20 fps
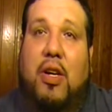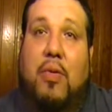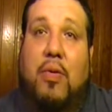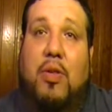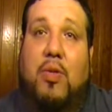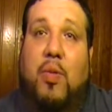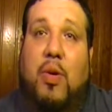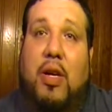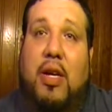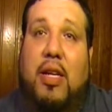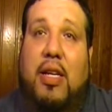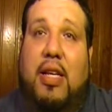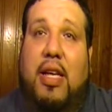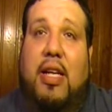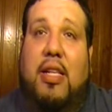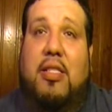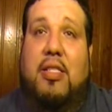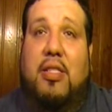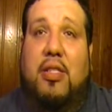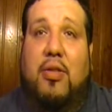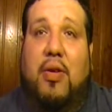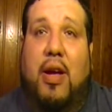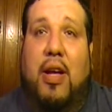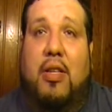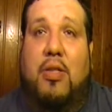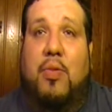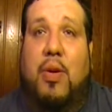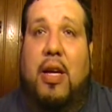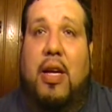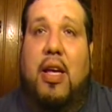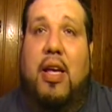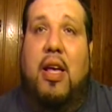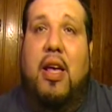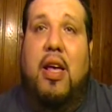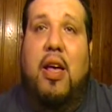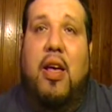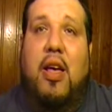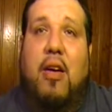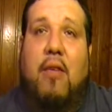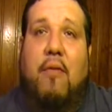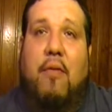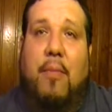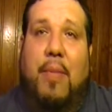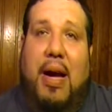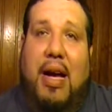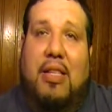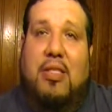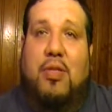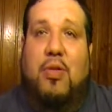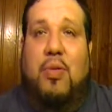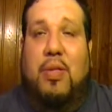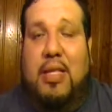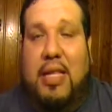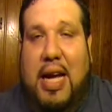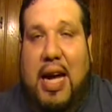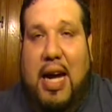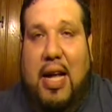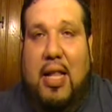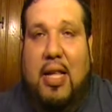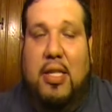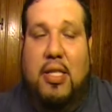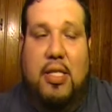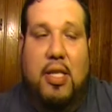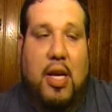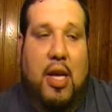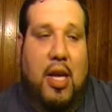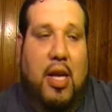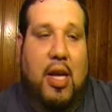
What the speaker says: always wanted kids to graduate from high school and college.